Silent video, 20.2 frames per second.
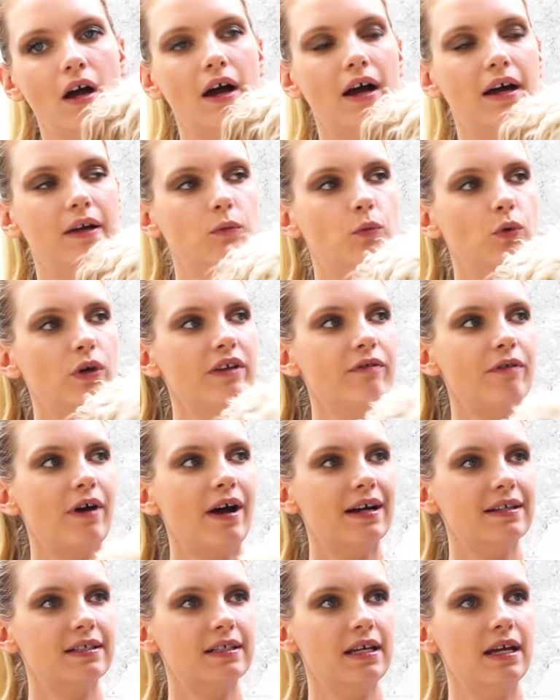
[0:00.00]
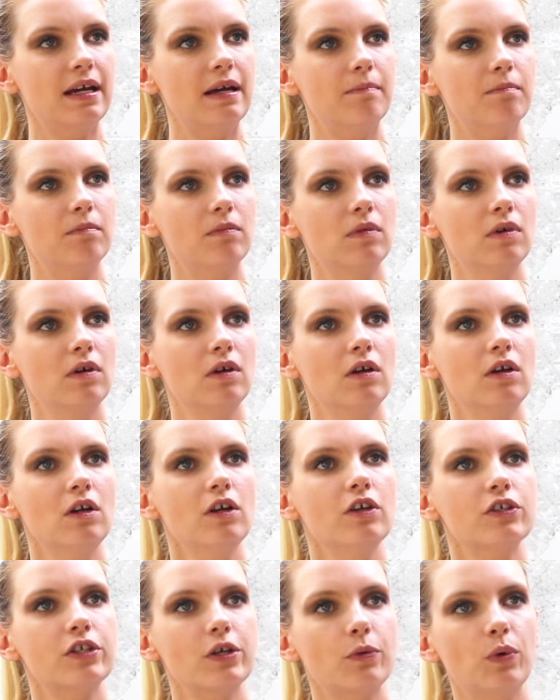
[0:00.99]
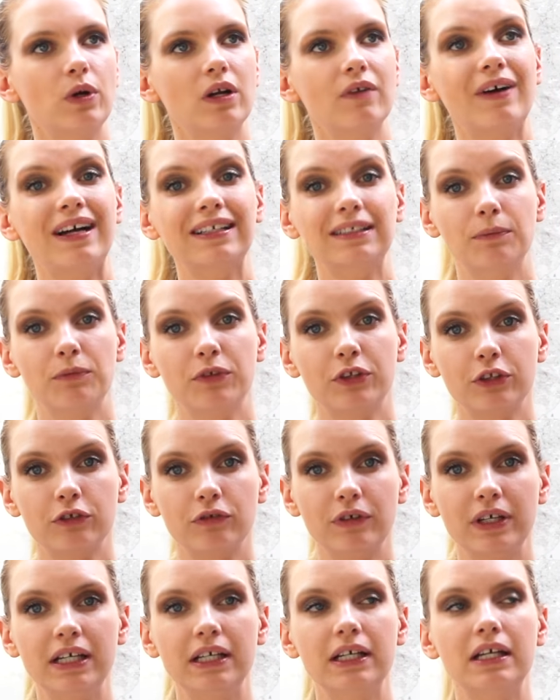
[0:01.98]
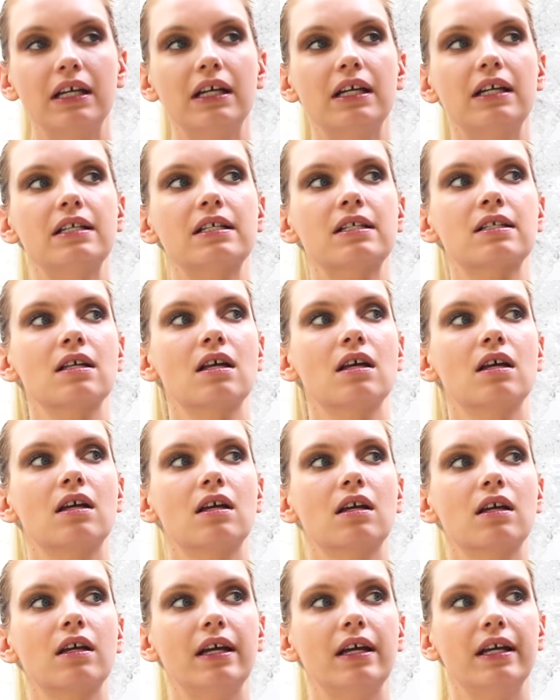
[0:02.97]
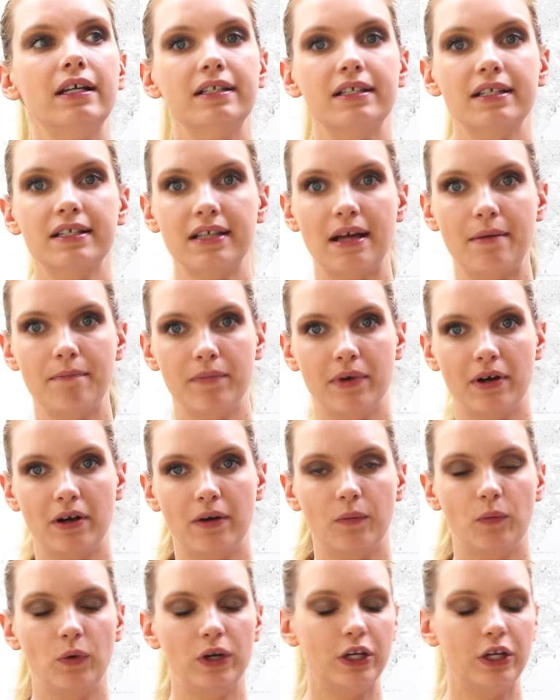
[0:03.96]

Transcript: and we've had him, so we'll have had him three years in December.